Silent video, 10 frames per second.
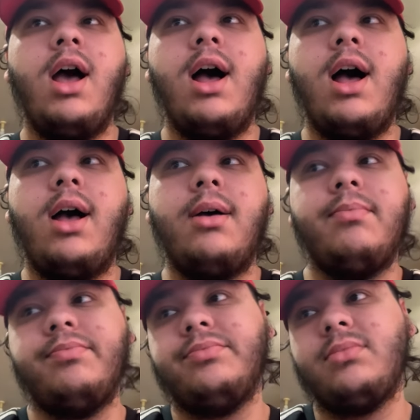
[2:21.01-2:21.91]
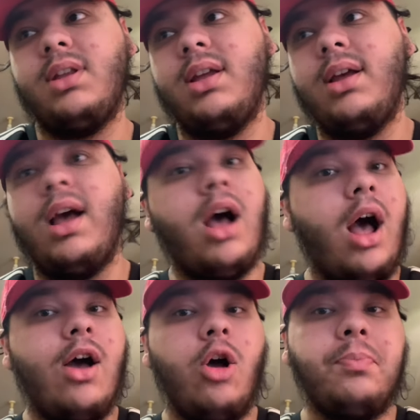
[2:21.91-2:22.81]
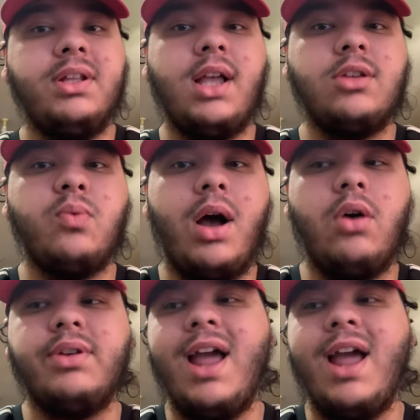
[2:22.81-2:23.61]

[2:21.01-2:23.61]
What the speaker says: I hope he does well.